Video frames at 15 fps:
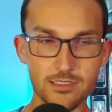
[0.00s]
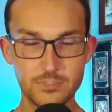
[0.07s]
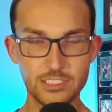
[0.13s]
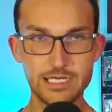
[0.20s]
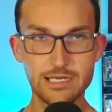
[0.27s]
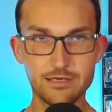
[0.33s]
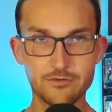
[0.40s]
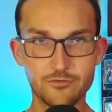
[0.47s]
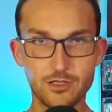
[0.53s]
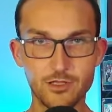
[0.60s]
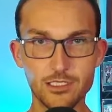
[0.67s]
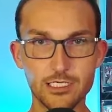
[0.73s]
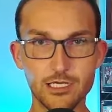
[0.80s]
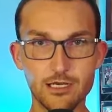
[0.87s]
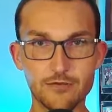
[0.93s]
Yeah,
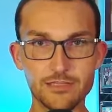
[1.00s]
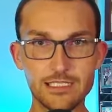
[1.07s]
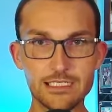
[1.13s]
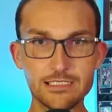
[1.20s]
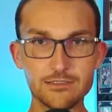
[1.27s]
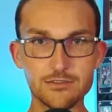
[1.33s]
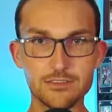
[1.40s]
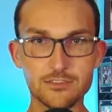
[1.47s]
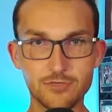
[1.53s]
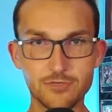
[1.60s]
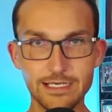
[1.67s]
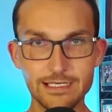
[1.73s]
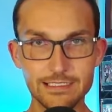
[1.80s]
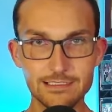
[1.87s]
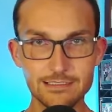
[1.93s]
falling off of the Nielsen
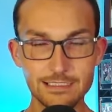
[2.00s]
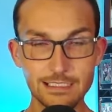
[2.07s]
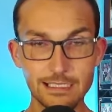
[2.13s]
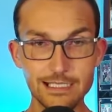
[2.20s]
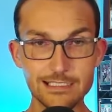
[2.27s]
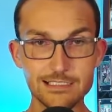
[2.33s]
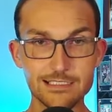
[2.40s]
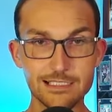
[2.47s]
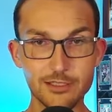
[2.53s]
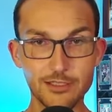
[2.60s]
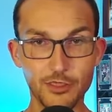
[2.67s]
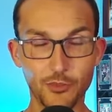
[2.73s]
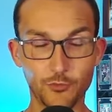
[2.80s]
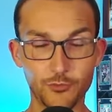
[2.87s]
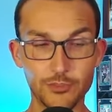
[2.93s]
ratings in less than
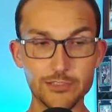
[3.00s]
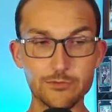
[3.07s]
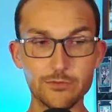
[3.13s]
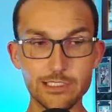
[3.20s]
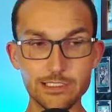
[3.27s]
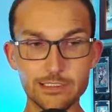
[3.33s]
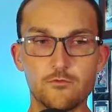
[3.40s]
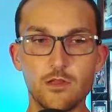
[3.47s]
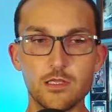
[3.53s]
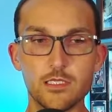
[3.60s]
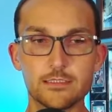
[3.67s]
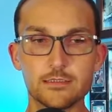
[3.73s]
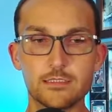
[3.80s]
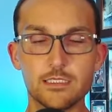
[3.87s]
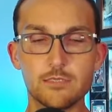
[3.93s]
3 weeks.
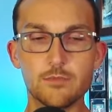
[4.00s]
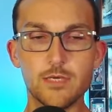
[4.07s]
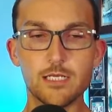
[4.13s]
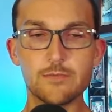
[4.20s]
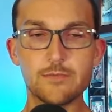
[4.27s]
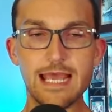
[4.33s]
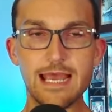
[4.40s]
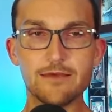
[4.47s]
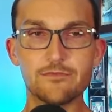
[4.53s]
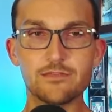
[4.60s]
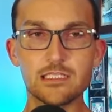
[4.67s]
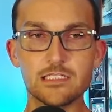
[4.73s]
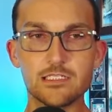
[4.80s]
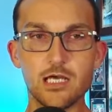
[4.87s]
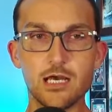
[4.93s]
Falling to the bottom half of
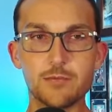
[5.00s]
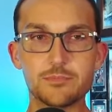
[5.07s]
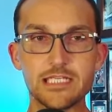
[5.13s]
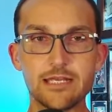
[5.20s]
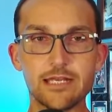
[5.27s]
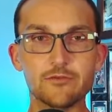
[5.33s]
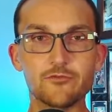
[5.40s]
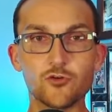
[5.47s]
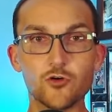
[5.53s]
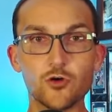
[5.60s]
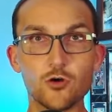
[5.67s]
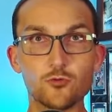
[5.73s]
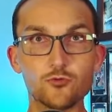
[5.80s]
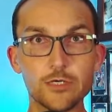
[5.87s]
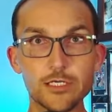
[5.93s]
the top 10
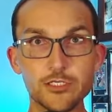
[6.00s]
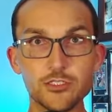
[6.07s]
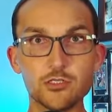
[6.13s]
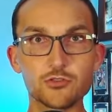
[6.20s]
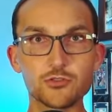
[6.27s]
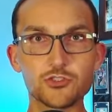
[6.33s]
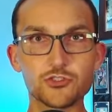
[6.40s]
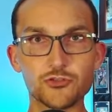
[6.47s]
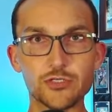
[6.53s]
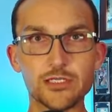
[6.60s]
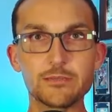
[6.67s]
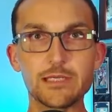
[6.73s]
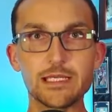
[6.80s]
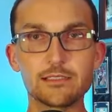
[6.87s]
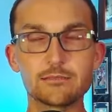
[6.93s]
for original
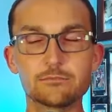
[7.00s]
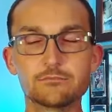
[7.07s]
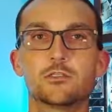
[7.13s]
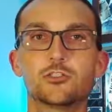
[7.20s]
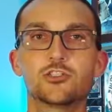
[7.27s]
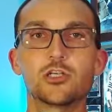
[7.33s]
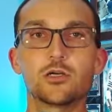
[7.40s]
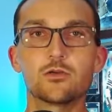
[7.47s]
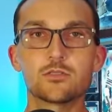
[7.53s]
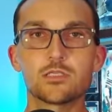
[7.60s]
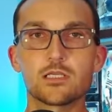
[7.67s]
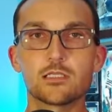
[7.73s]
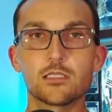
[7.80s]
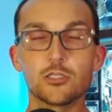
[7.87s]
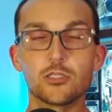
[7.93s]
streaming shows
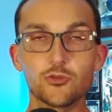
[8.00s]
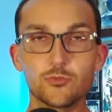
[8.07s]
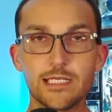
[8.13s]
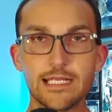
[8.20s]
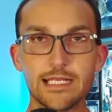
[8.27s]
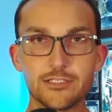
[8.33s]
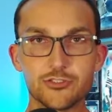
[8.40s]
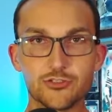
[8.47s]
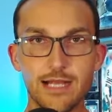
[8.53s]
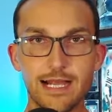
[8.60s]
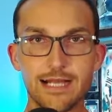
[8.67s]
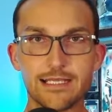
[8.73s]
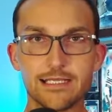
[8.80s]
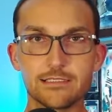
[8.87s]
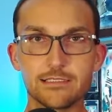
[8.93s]
on the Luminate
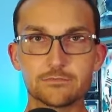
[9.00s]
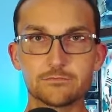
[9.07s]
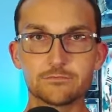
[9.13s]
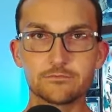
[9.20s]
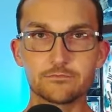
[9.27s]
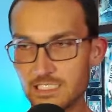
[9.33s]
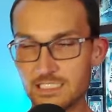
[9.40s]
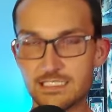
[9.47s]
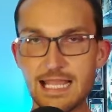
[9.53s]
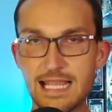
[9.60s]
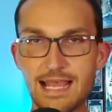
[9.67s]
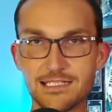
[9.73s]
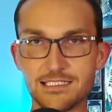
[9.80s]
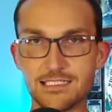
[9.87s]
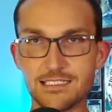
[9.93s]
tracking
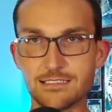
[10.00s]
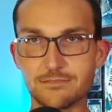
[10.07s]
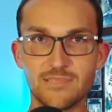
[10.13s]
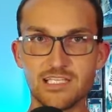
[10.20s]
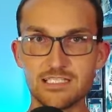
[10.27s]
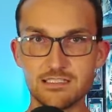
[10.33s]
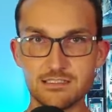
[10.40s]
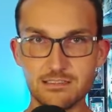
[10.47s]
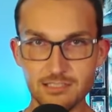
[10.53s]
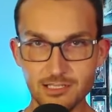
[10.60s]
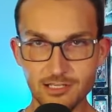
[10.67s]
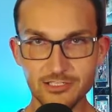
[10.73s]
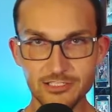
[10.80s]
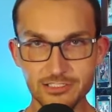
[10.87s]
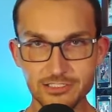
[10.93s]
stats. It's
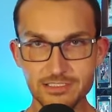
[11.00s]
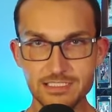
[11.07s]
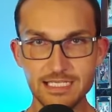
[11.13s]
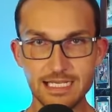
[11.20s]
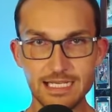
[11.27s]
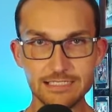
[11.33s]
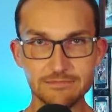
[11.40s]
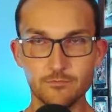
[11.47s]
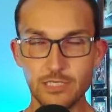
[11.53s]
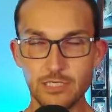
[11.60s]
not a good sign.